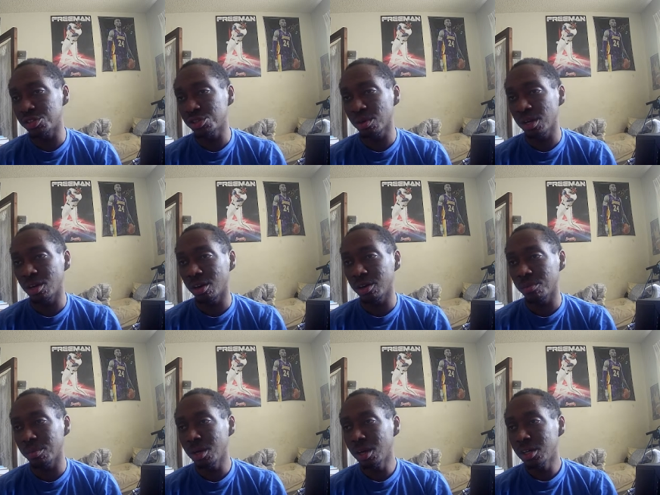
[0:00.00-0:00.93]
straight on
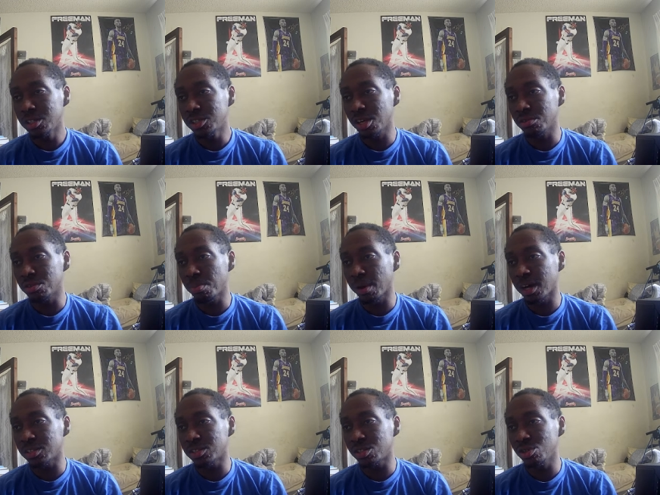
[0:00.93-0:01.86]
him. Skips
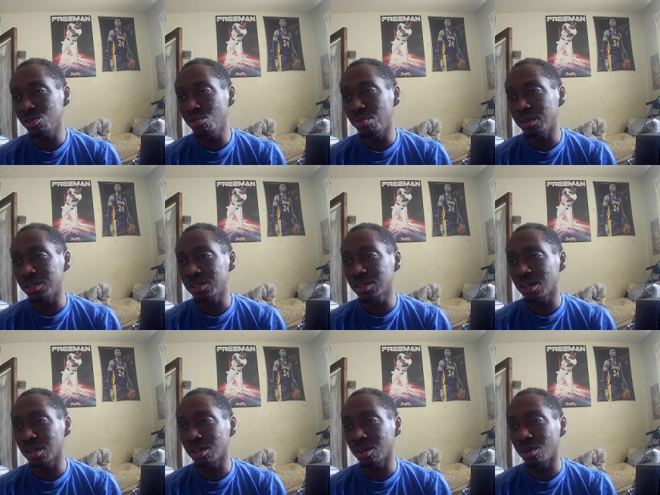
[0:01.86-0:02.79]
past two, but it's
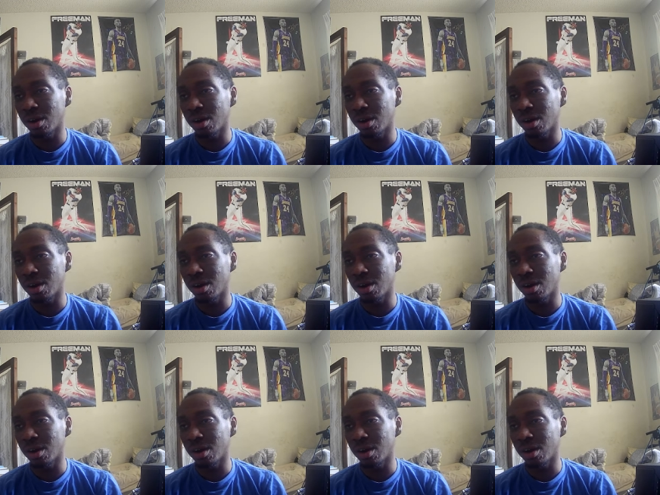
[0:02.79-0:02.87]
going to go